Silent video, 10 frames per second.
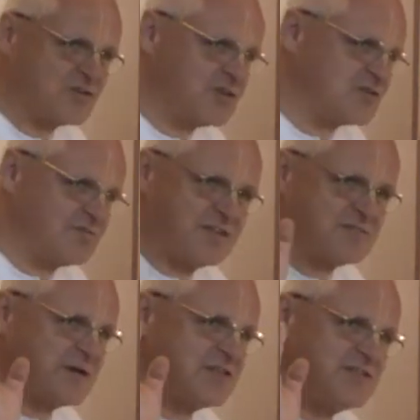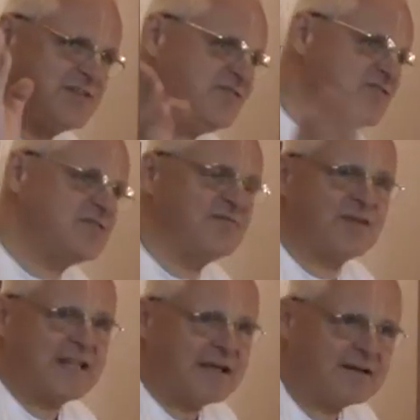church, created a special division
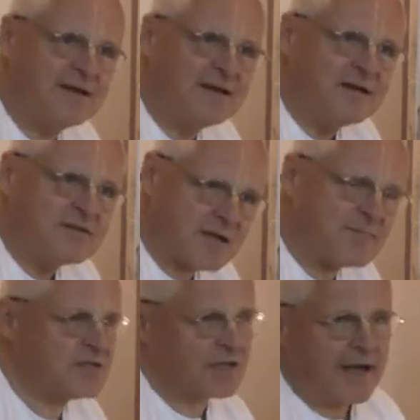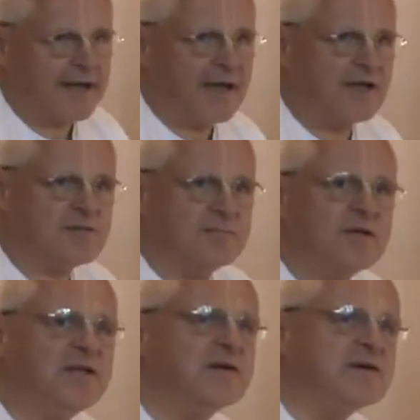for that. Something like
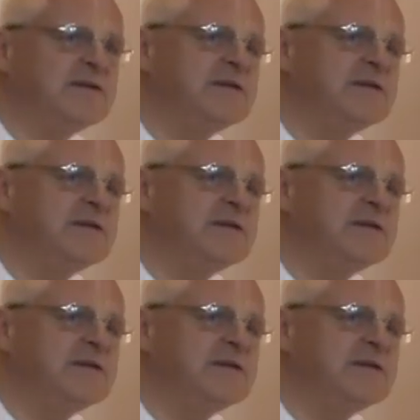KGB or